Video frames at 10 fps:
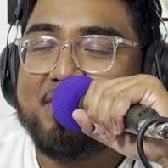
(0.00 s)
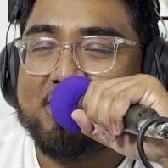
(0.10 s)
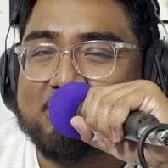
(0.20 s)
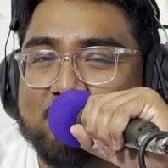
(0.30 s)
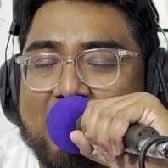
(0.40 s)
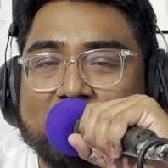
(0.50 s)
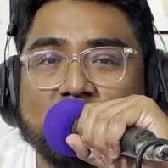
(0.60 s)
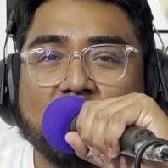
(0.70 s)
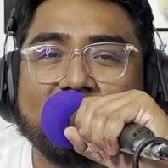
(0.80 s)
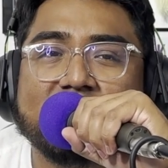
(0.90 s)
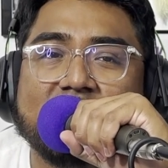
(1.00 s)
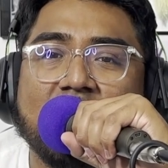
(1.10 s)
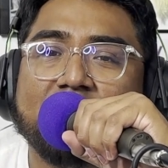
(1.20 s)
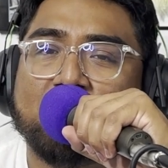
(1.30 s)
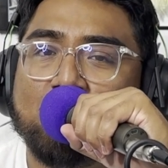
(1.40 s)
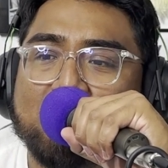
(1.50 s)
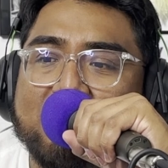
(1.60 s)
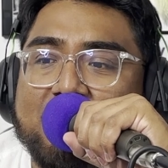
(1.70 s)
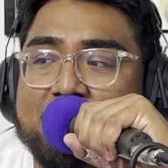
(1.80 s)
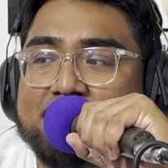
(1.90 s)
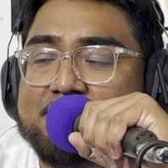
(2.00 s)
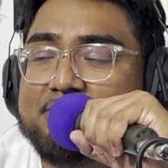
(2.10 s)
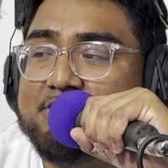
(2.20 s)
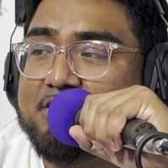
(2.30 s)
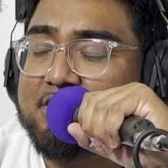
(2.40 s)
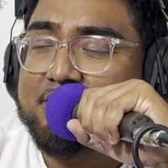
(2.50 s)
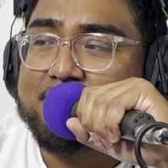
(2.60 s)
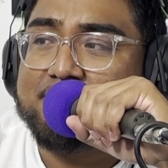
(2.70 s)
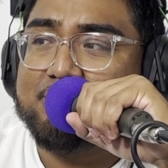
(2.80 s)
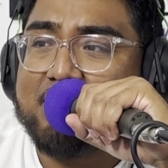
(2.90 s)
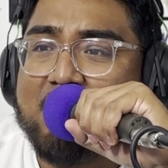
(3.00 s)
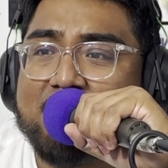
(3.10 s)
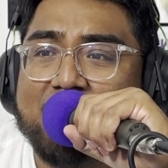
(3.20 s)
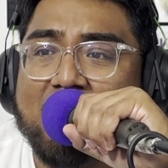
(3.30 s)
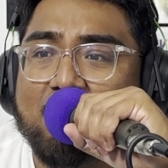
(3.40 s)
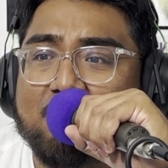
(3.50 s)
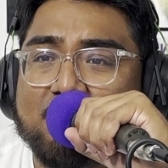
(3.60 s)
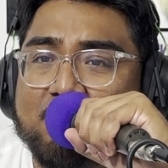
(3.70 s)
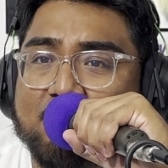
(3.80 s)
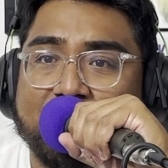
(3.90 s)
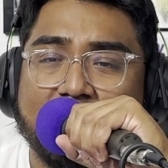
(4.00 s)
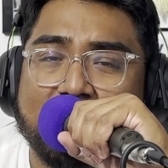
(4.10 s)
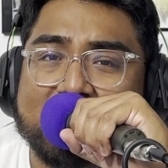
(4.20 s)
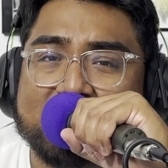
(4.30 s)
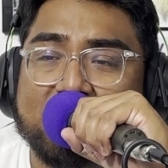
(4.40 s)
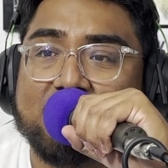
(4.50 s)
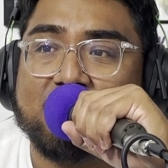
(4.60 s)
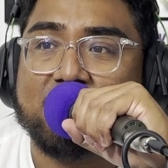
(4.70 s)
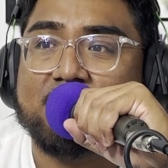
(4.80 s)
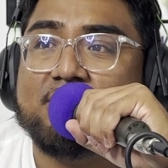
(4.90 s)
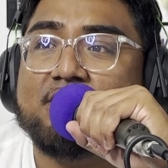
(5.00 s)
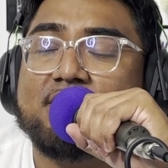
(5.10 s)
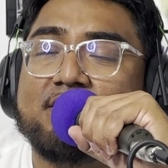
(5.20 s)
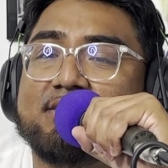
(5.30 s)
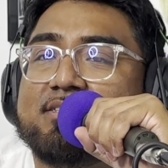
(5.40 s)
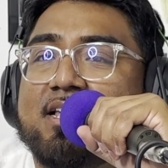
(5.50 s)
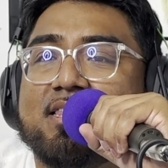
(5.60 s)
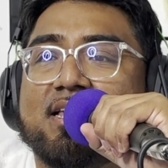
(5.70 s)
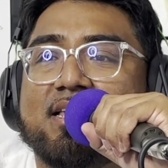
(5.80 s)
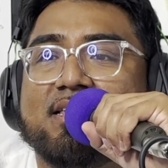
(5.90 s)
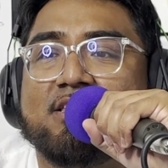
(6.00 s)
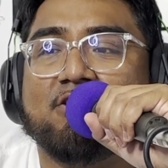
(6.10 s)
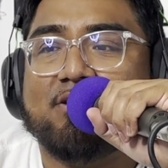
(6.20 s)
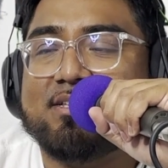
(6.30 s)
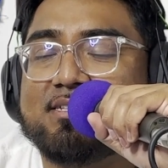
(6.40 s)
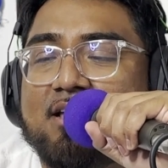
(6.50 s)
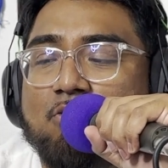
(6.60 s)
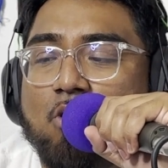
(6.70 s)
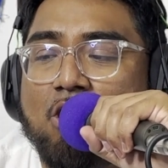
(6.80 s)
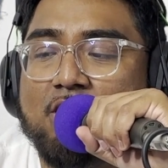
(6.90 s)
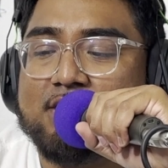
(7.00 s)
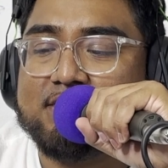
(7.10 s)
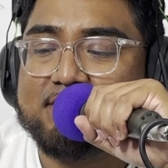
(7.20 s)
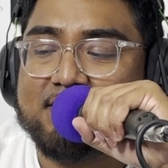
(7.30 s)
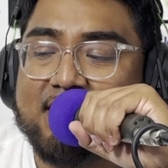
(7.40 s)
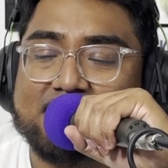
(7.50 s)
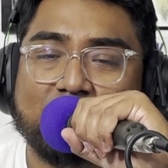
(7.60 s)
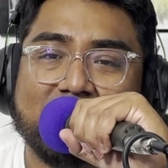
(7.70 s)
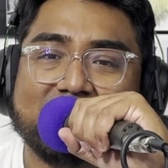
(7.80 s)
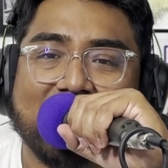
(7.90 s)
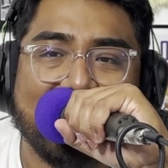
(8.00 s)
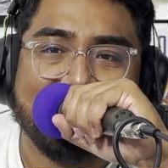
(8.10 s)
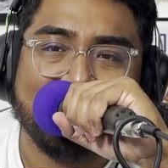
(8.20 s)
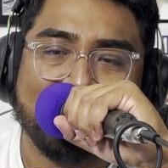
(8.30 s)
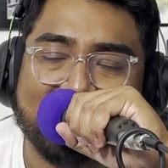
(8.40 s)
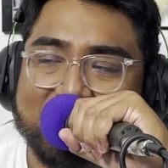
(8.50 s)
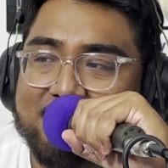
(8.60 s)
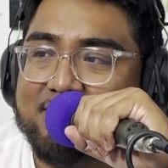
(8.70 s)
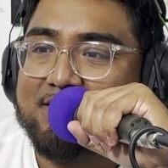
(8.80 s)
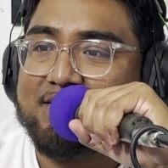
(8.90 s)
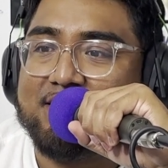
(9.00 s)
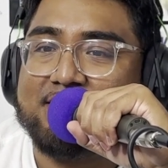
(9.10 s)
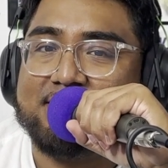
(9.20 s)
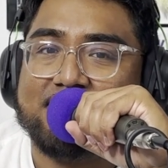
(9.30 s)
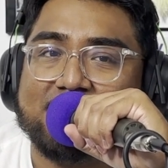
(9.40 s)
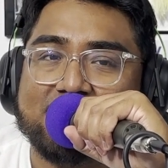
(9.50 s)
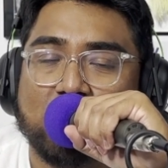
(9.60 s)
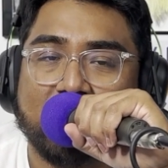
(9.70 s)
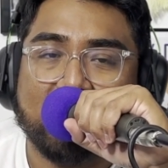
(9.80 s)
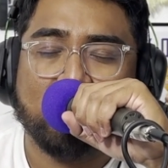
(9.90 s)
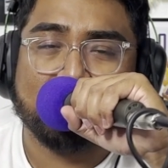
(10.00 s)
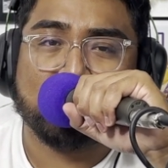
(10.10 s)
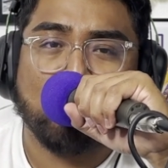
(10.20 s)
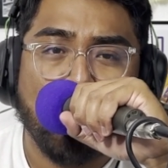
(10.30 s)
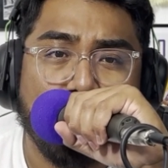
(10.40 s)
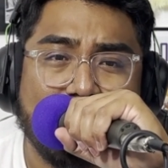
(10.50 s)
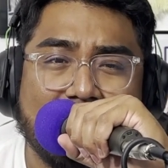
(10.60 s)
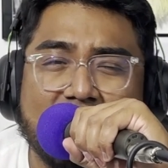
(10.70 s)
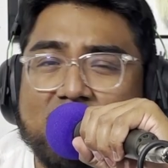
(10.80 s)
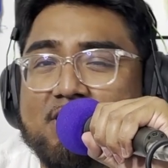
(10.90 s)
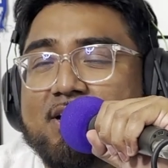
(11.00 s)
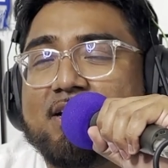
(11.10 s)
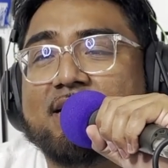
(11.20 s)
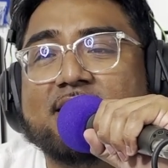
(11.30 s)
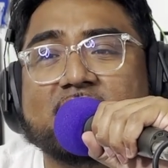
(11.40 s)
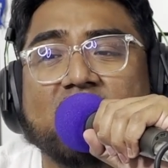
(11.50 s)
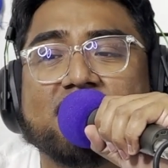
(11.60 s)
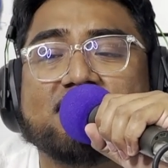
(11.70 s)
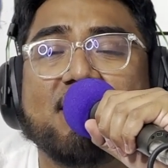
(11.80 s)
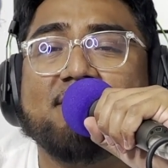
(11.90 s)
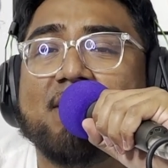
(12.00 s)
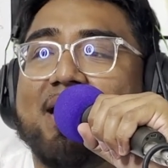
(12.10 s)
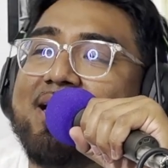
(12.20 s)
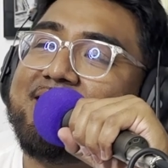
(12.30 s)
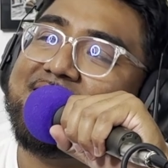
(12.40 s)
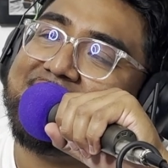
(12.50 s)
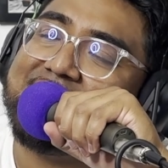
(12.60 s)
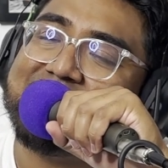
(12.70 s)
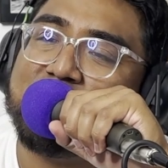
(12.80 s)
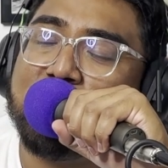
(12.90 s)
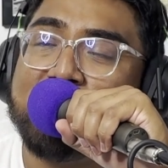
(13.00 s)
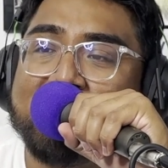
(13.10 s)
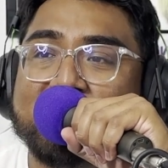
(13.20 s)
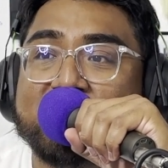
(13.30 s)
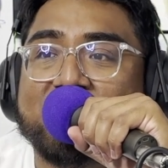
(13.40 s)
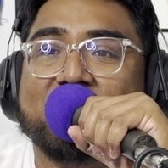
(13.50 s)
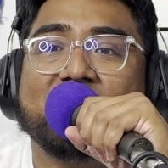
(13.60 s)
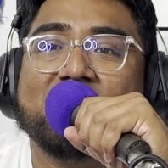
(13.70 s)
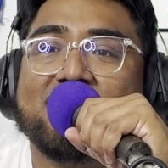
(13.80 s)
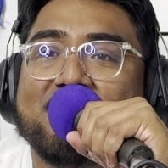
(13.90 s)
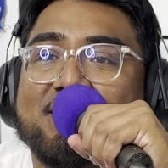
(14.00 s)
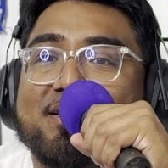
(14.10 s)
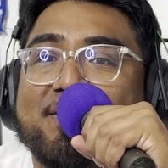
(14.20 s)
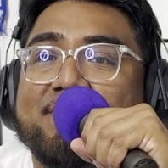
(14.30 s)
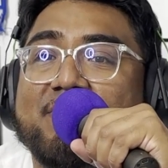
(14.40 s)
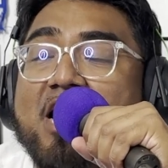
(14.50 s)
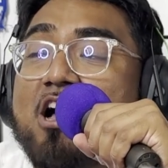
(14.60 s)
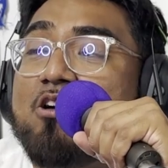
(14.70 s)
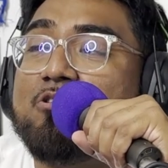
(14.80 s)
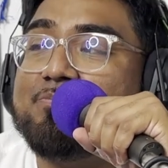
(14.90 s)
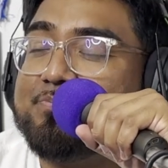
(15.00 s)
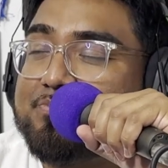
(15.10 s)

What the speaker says: to count Djokovic out for Roland Garros, to count him out, you know, for the rest of the year, saying that, you know, he's kind of washed, he hasn't won a title, he's looking a little slower, he's not the same, I think that's a little premature. Now,